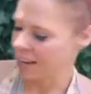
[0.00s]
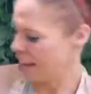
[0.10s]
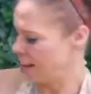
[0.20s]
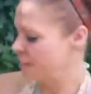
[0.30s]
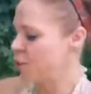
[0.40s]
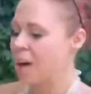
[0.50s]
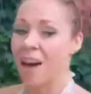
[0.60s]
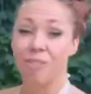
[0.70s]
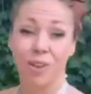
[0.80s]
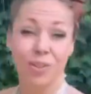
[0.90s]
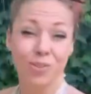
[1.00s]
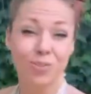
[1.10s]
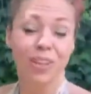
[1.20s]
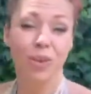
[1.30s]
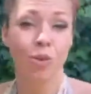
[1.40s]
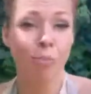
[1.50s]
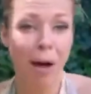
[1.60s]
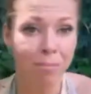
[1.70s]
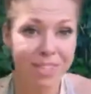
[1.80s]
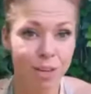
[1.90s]
If you have one of those really cool
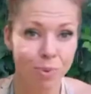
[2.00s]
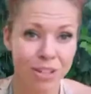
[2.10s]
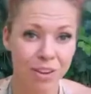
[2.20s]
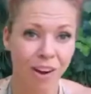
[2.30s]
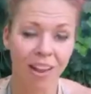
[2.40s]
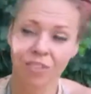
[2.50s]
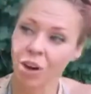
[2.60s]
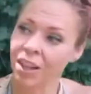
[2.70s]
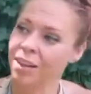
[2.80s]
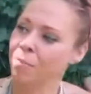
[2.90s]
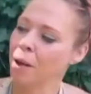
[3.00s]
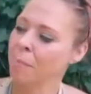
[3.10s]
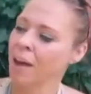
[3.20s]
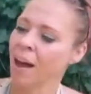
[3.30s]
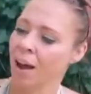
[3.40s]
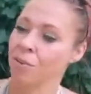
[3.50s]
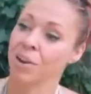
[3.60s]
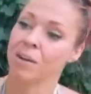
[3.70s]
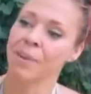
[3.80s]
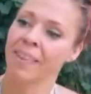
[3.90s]
pumps that you put your olive oil in and pump it, I would
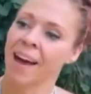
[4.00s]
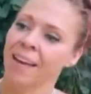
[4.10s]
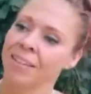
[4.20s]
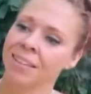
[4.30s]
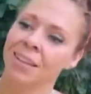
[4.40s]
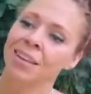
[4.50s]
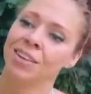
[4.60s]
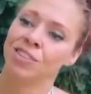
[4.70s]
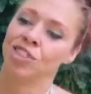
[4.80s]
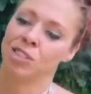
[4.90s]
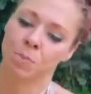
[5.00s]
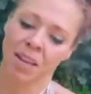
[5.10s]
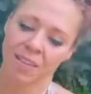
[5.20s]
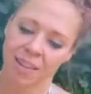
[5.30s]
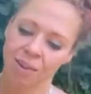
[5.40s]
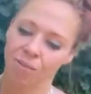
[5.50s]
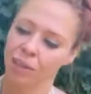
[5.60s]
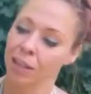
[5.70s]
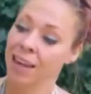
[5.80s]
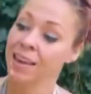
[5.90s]
recommend that, just because I don't
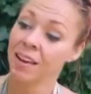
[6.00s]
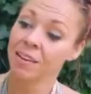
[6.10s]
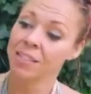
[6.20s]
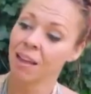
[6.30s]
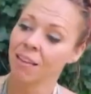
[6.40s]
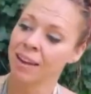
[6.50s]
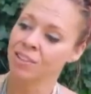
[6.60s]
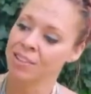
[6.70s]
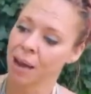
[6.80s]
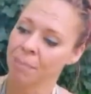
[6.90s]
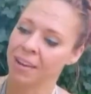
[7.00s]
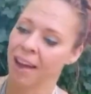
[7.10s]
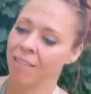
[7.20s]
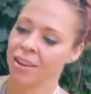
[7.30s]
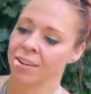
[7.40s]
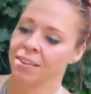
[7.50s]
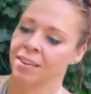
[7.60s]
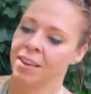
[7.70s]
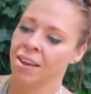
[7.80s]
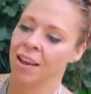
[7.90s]
really like aerosol. I just happen to have it.
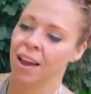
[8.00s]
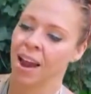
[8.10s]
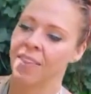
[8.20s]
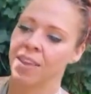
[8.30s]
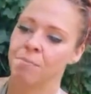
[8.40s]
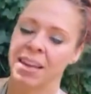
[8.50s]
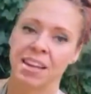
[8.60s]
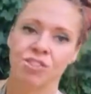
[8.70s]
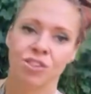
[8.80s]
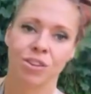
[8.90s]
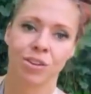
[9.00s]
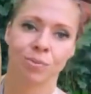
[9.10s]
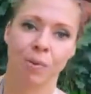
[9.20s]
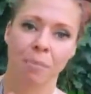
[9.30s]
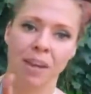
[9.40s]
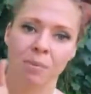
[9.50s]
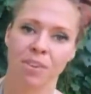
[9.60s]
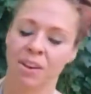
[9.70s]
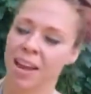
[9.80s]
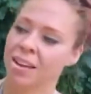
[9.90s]
And then making sure you're rubbing it with
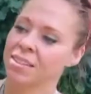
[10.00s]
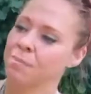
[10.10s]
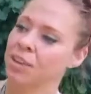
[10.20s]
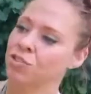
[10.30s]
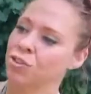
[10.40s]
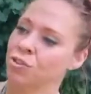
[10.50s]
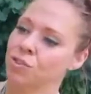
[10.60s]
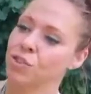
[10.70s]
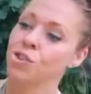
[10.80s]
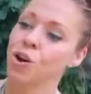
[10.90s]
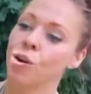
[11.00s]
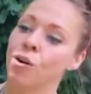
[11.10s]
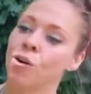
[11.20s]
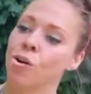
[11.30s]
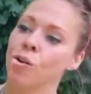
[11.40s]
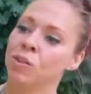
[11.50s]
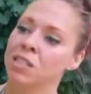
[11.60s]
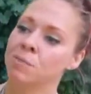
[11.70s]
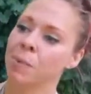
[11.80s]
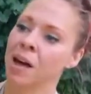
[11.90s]
your hand to make sure there's no
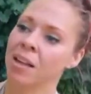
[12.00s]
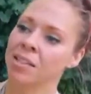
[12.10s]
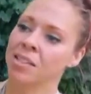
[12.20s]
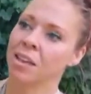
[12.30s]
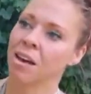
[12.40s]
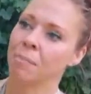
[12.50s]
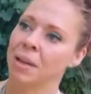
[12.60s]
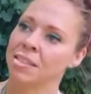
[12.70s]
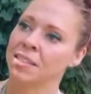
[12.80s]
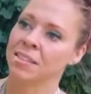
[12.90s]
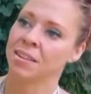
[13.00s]
spots that got missed.